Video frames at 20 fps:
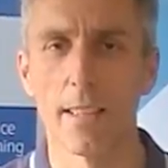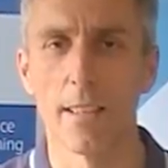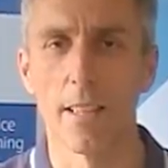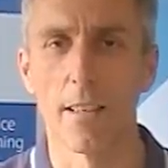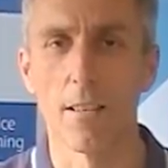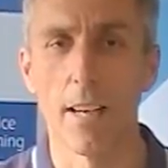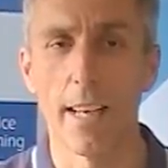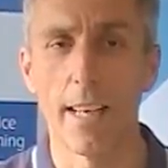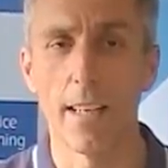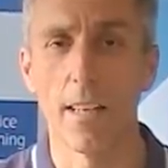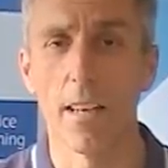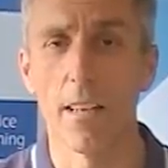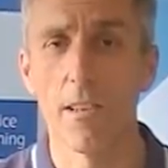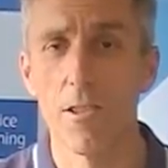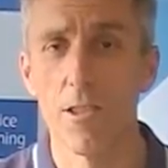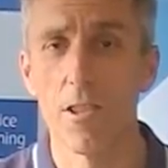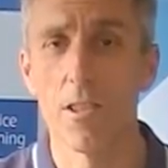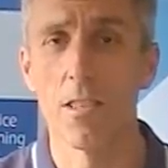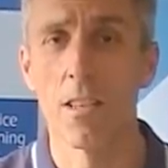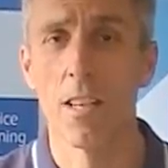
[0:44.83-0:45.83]
You know,
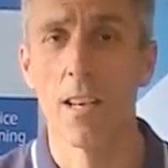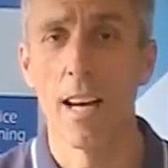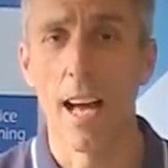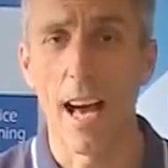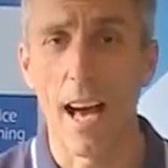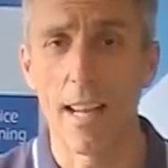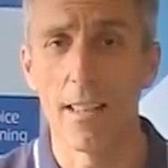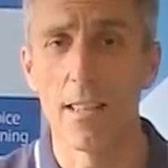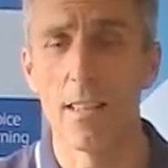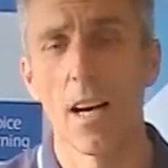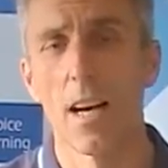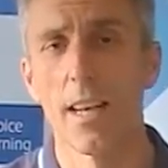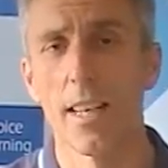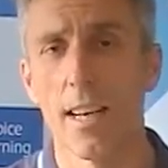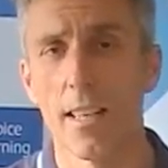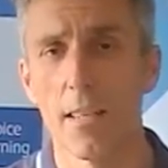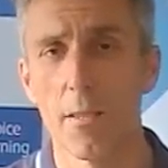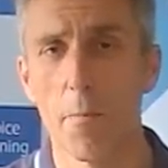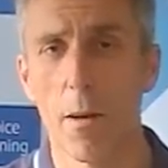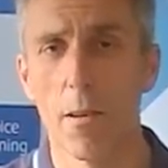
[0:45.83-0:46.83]
Inclusion and
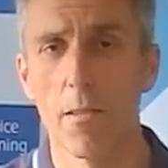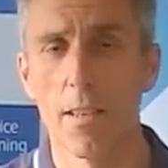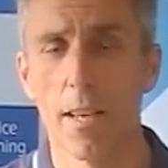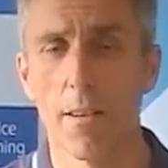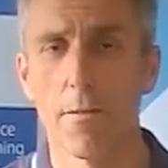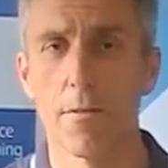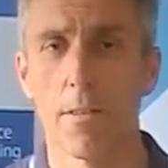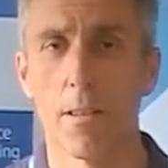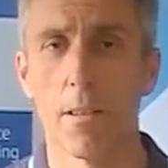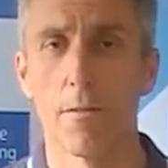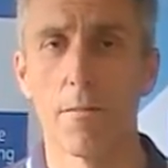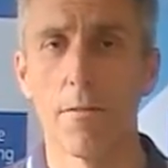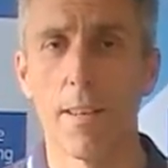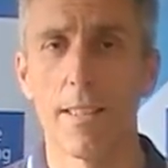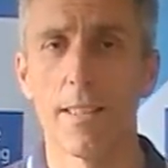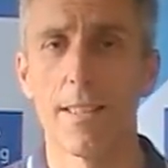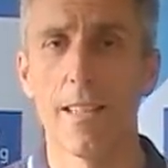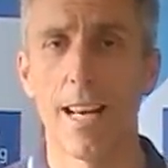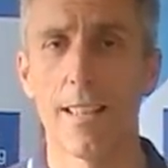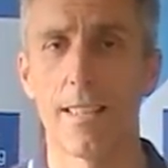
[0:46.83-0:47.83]
NIACE both have a
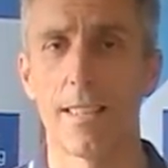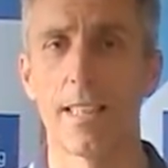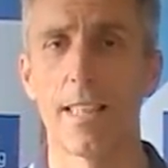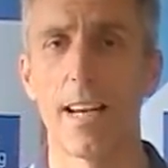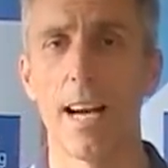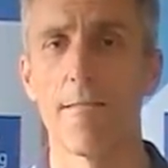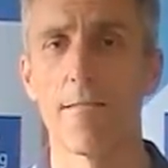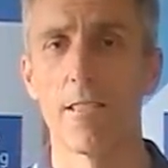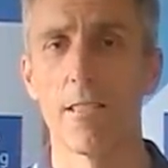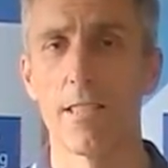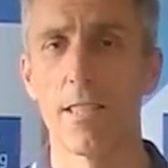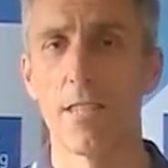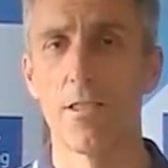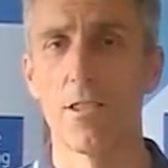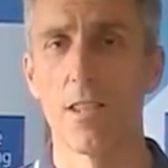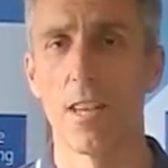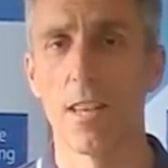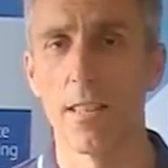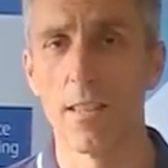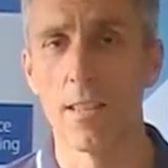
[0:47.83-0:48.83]
fantastic
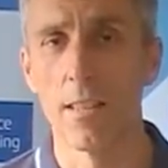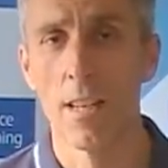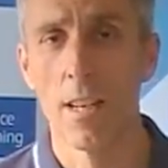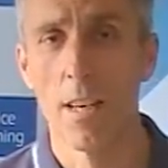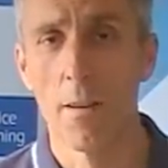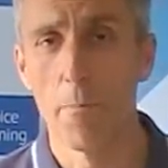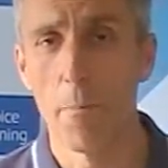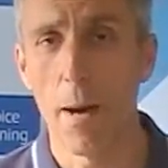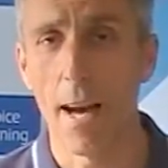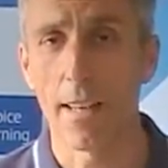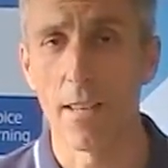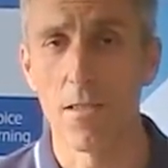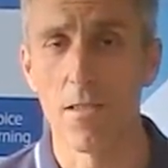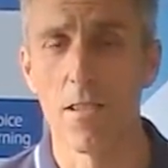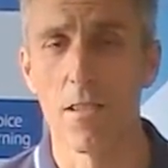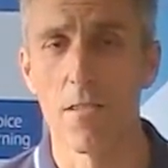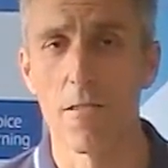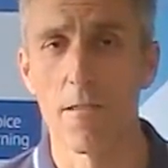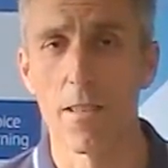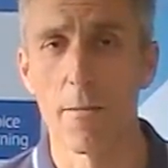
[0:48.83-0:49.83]
heritage and
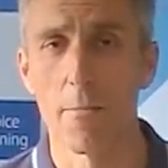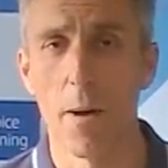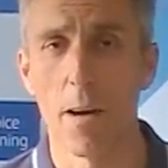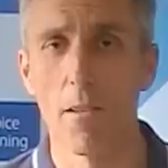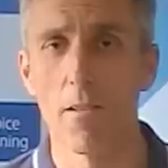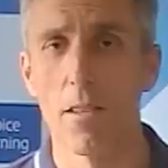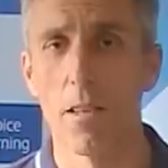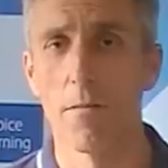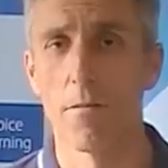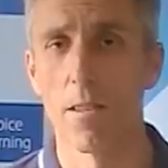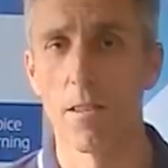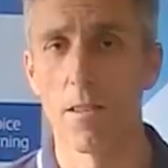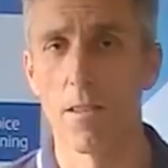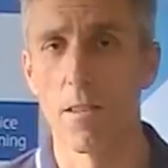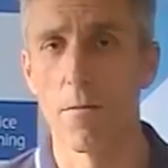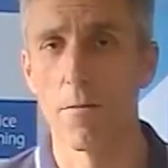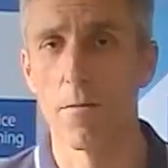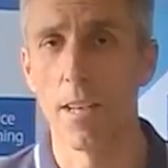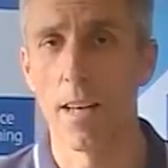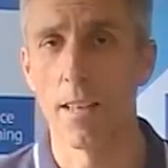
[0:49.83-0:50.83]
backstory. Both of us
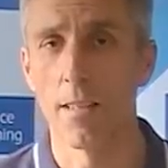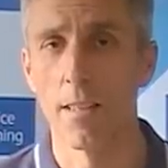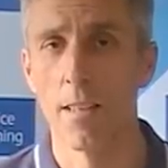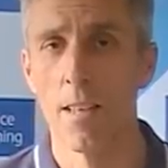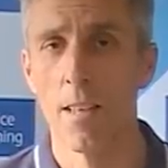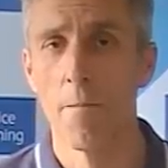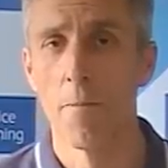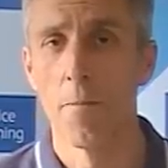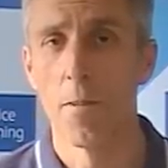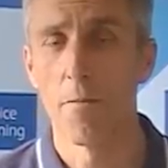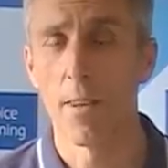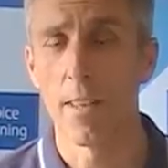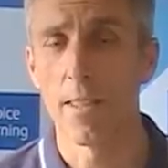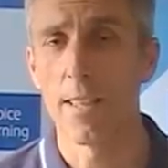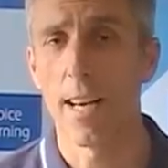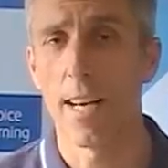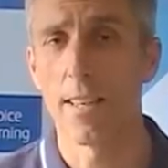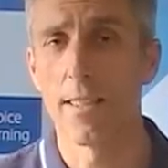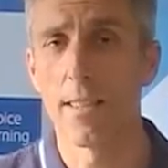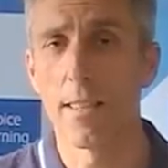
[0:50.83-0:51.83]
have done
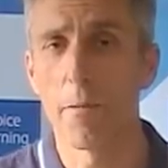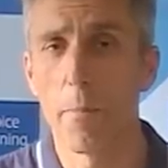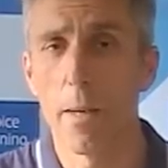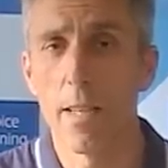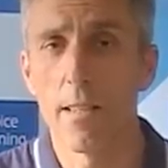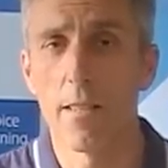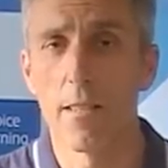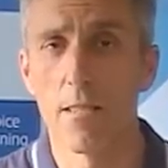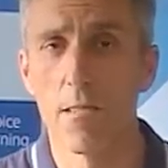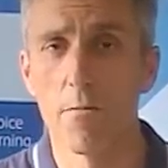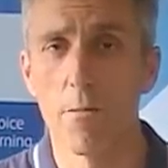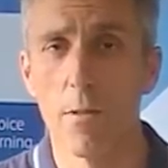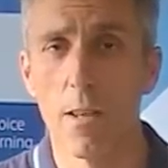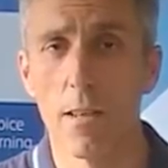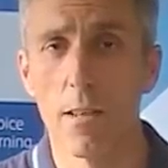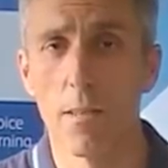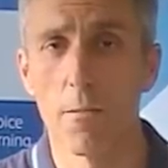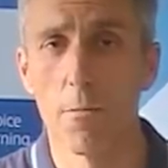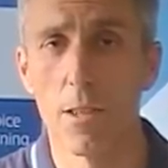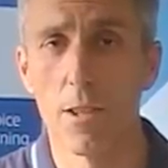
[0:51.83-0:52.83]
fantastic pieces of
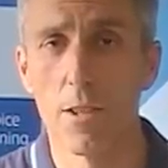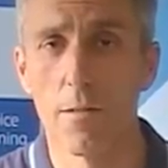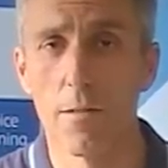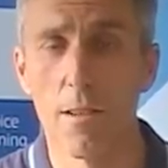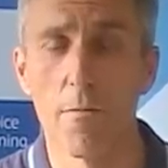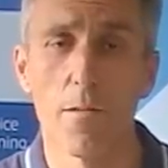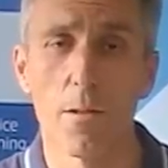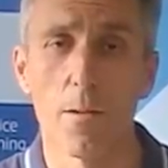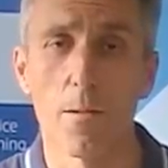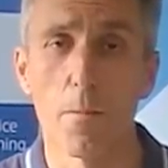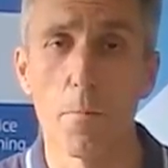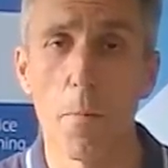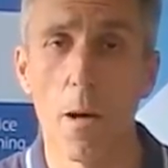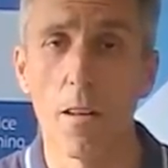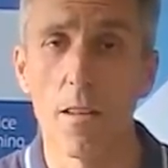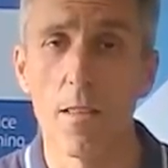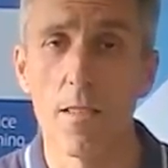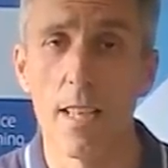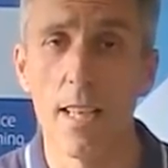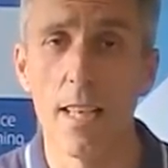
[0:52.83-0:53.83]
work which have influenced
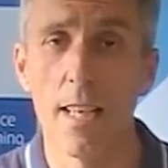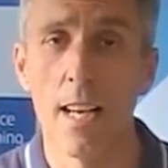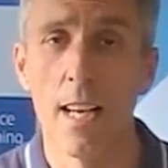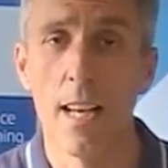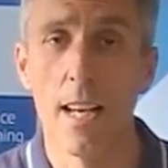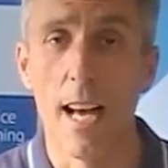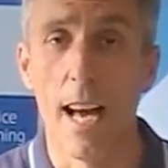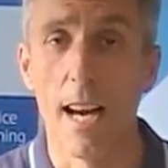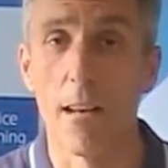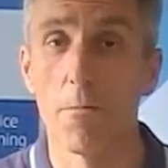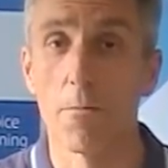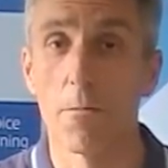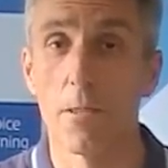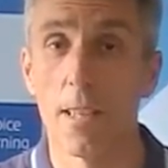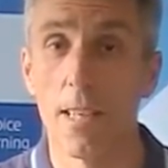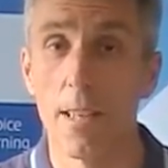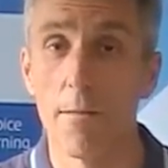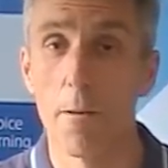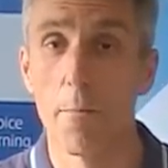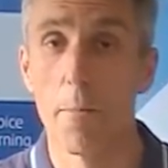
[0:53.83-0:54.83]
policy, helped
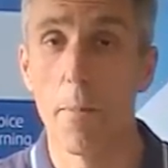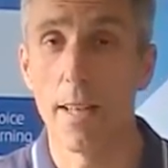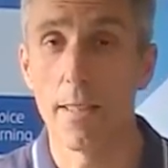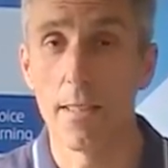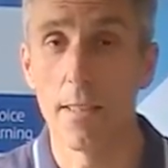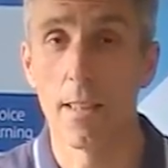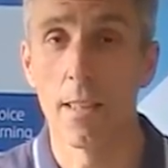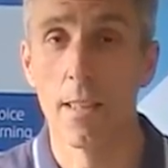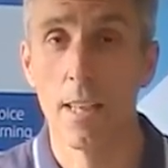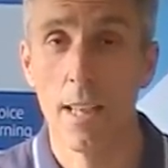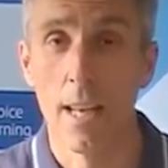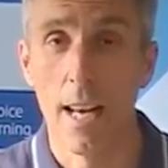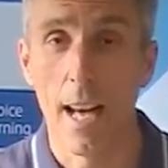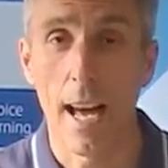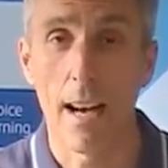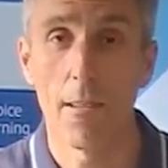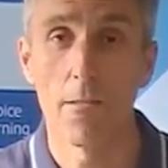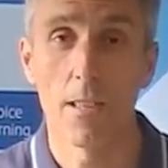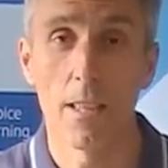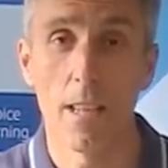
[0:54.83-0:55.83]
deliver better
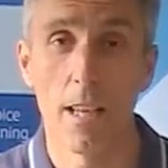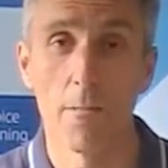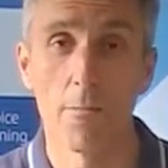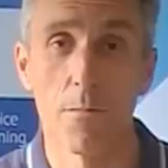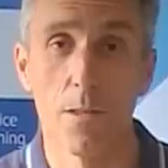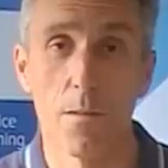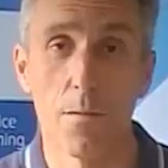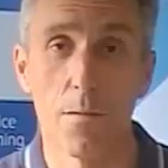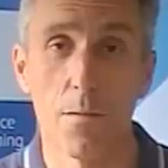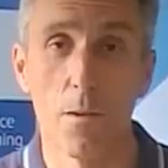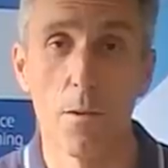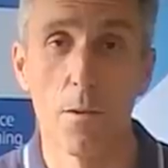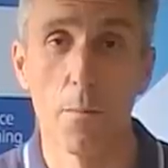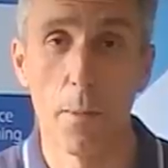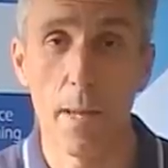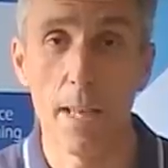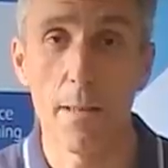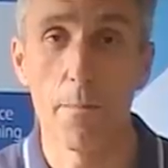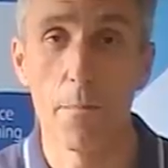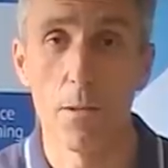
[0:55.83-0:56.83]
outcomes for
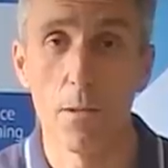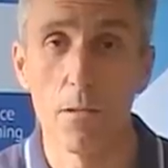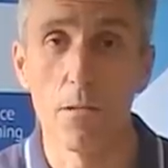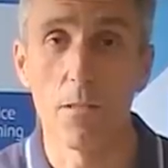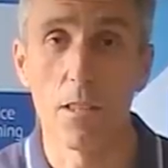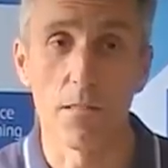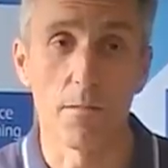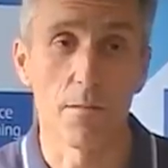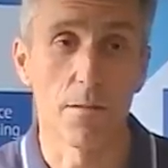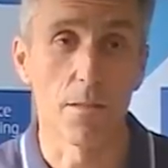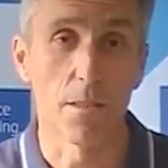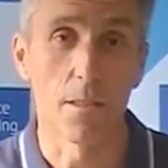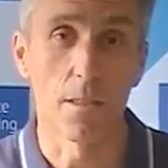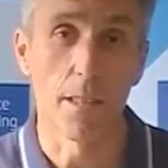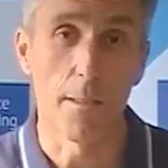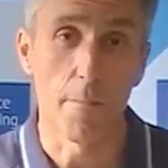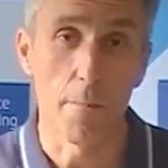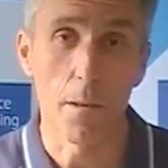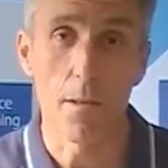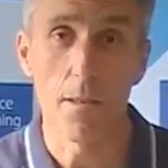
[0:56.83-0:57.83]
people and for
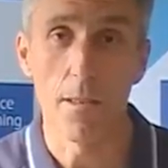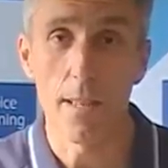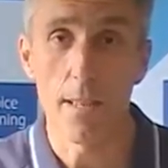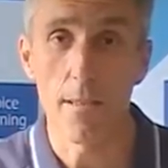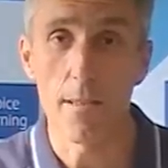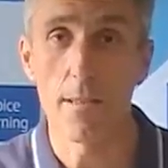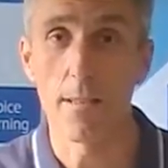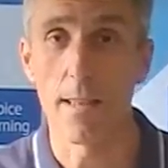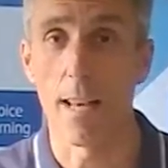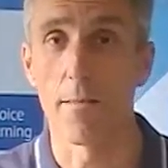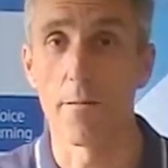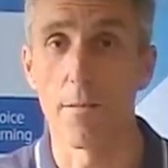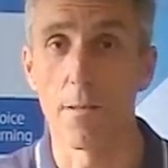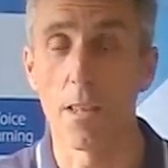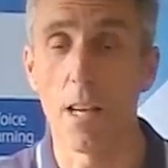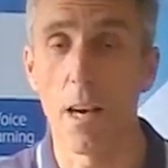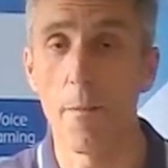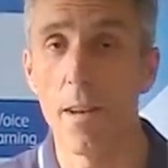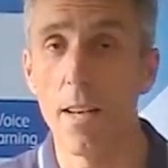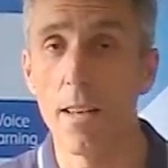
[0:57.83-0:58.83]
employers and for
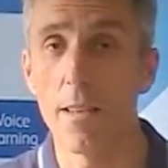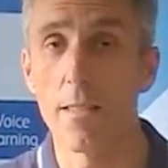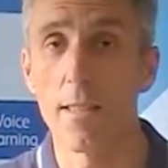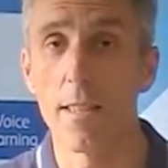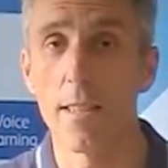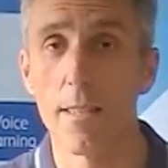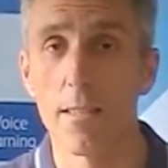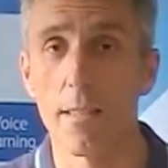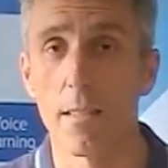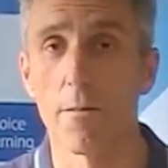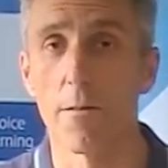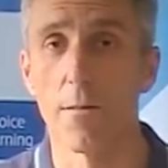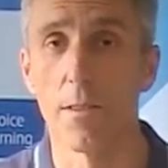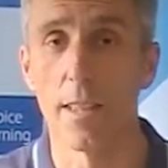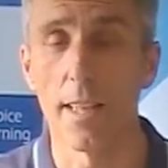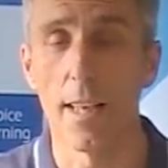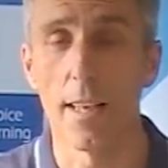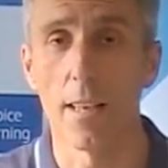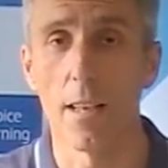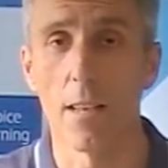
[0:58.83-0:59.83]
communities and for
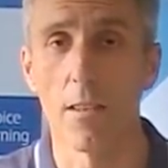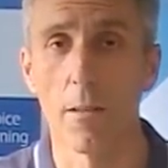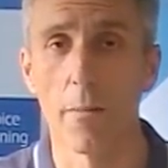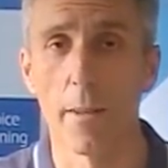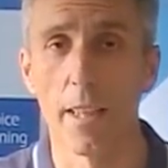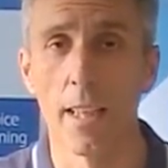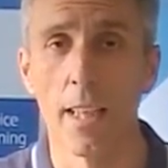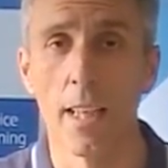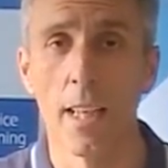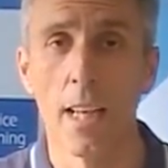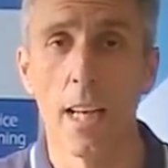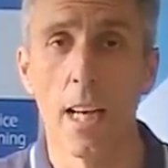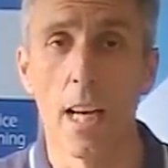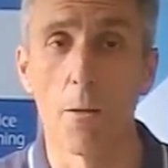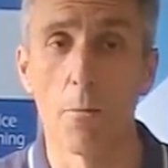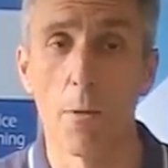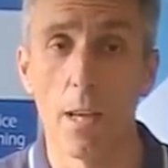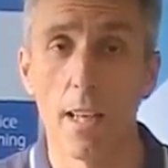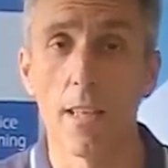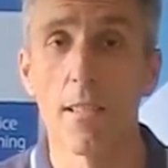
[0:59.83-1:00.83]
the economy.
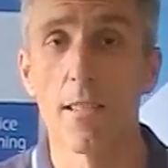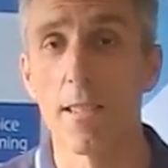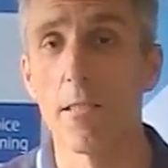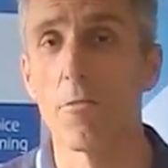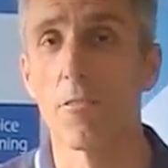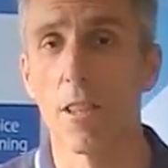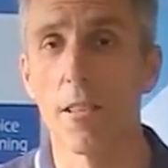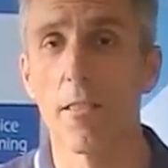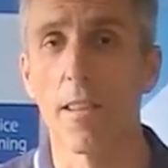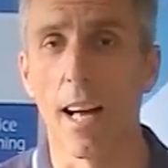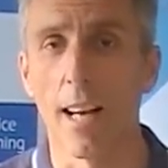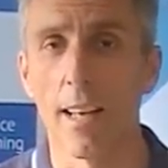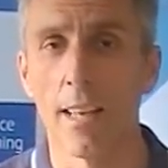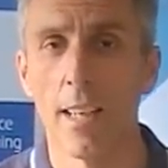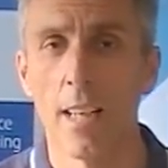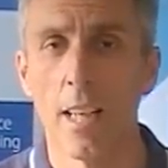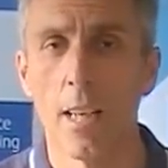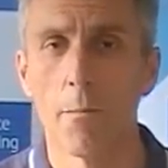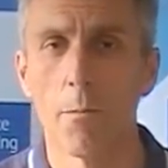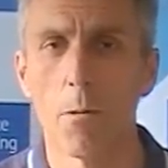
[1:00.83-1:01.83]
And we're going to still do that.
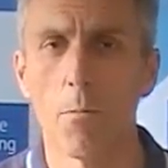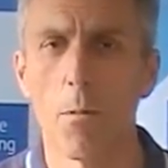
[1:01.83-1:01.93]
But